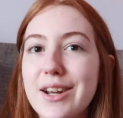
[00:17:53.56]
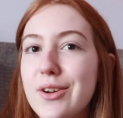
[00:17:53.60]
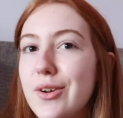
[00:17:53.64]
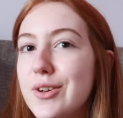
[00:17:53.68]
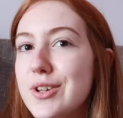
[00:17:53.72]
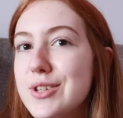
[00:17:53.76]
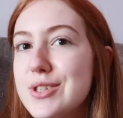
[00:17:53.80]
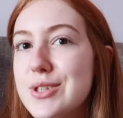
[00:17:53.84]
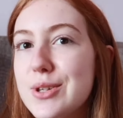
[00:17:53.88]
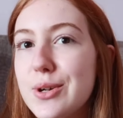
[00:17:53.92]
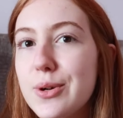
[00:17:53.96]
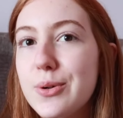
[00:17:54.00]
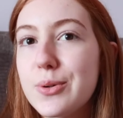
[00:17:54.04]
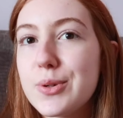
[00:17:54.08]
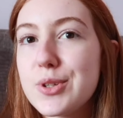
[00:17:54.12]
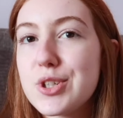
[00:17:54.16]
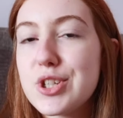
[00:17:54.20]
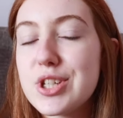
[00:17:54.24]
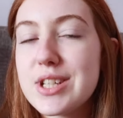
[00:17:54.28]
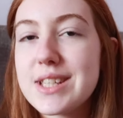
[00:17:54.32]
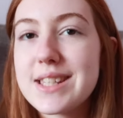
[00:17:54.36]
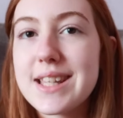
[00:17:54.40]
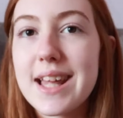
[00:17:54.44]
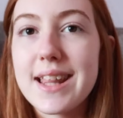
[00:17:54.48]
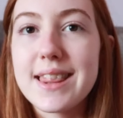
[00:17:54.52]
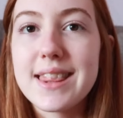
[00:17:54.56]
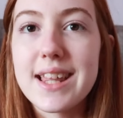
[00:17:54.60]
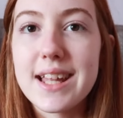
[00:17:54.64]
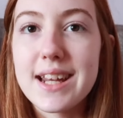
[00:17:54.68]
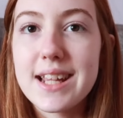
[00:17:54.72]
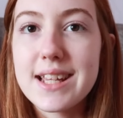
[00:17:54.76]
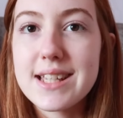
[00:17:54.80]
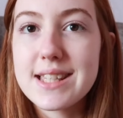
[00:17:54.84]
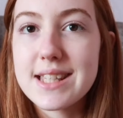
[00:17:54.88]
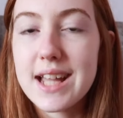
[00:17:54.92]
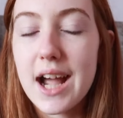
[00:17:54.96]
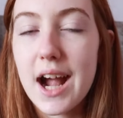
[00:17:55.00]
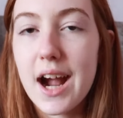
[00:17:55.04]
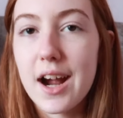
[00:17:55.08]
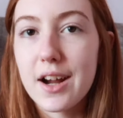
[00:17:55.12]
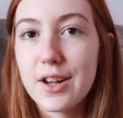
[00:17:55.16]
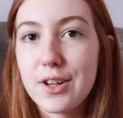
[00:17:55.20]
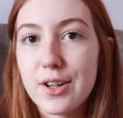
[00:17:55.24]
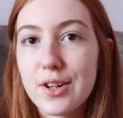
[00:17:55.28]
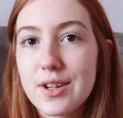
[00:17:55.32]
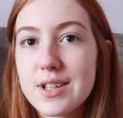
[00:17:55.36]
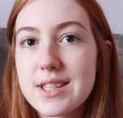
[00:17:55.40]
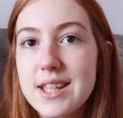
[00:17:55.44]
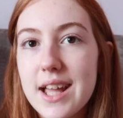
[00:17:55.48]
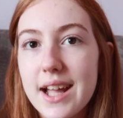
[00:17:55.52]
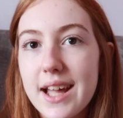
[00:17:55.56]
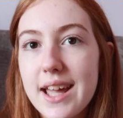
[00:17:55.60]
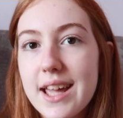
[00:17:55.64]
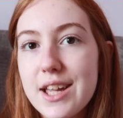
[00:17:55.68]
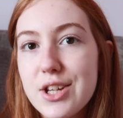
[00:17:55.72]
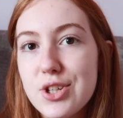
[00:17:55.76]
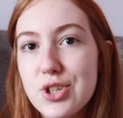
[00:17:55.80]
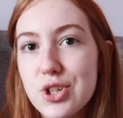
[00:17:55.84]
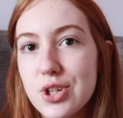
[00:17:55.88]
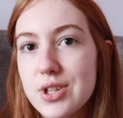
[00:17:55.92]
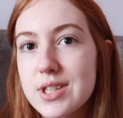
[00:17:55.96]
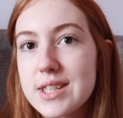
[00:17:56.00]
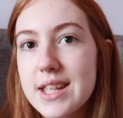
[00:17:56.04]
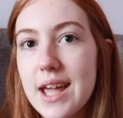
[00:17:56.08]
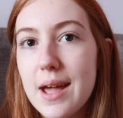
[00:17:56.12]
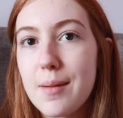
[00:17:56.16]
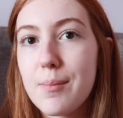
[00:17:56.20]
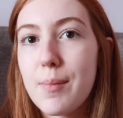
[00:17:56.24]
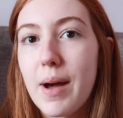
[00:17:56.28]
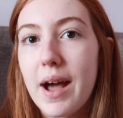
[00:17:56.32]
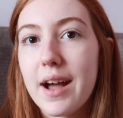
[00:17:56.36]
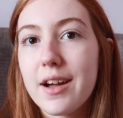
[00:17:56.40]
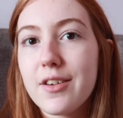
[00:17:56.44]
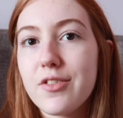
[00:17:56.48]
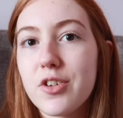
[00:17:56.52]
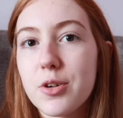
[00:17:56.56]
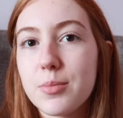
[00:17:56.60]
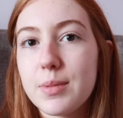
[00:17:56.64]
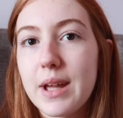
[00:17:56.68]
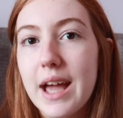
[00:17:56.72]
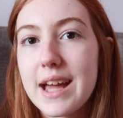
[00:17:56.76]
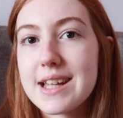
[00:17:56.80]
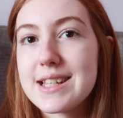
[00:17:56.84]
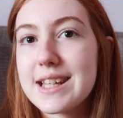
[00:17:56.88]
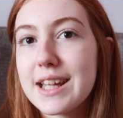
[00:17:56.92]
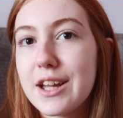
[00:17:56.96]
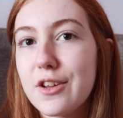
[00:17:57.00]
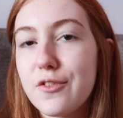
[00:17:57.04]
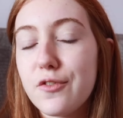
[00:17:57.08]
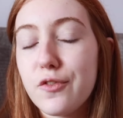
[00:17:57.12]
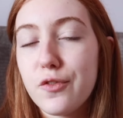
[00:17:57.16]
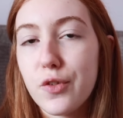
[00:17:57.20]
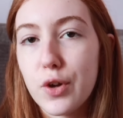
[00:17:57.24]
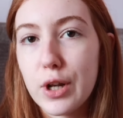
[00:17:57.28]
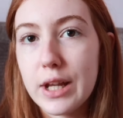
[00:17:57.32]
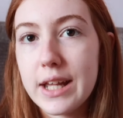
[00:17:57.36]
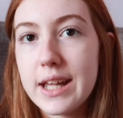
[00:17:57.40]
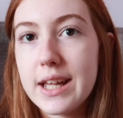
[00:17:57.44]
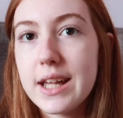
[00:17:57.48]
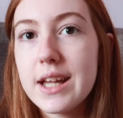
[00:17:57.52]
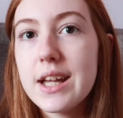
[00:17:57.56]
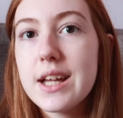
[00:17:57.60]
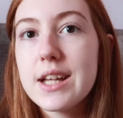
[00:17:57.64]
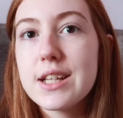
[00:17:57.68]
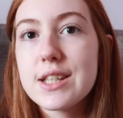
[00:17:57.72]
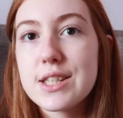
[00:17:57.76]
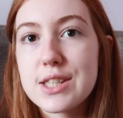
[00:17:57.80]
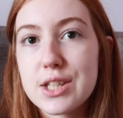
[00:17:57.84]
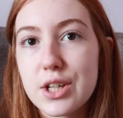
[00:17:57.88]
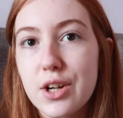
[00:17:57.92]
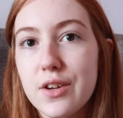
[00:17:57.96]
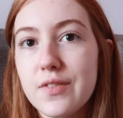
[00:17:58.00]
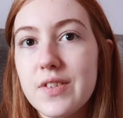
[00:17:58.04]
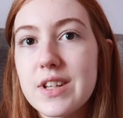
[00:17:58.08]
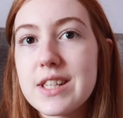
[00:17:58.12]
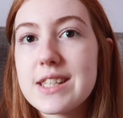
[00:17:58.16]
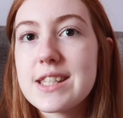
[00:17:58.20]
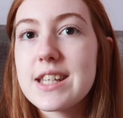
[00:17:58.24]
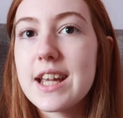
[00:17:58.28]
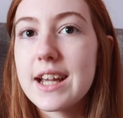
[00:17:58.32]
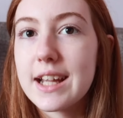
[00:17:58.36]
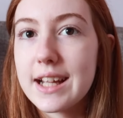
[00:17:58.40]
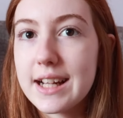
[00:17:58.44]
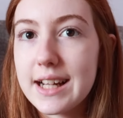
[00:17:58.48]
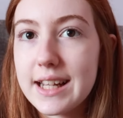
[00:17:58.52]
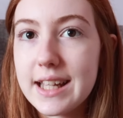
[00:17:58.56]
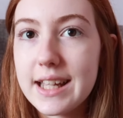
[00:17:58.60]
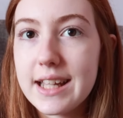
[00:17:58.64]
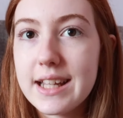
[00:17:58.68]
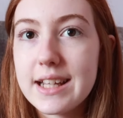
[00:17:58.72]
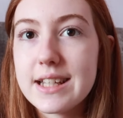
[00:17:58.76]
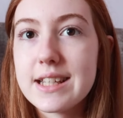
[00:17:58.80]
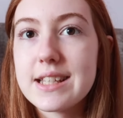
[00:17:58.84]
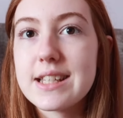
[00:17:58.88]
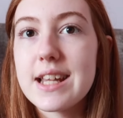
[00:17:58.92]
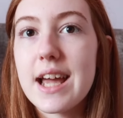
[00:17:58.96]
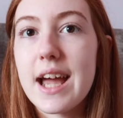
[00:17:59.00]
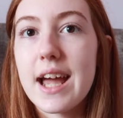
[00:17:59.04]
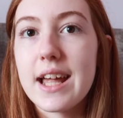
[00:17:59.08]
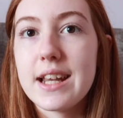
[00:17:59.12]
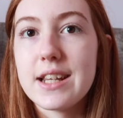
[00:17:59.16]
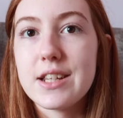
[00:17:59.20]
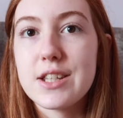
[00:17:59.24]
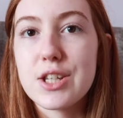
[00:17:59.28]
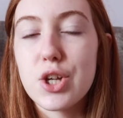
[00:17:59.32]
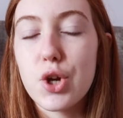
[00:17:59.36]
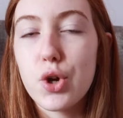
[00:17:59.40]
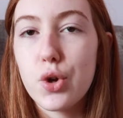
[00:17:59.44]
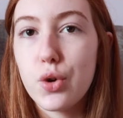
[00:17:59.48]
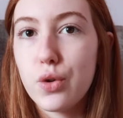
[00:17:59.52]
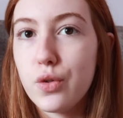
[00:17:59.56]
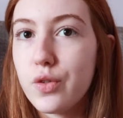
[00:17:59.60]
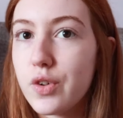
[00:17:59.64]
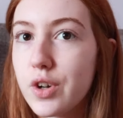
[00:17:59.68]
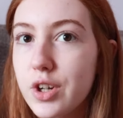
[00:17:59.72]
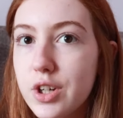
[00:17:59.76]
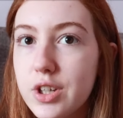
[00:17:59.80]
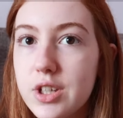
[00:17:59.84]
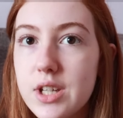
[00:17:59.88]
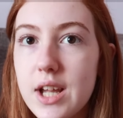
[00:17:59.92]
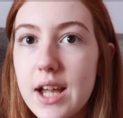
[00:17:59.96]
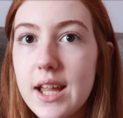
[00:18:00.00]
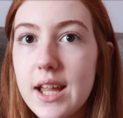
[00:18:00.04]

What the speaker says: And also she said that his car looks like he just came back from getting it fully serviced and cleaned and hoovered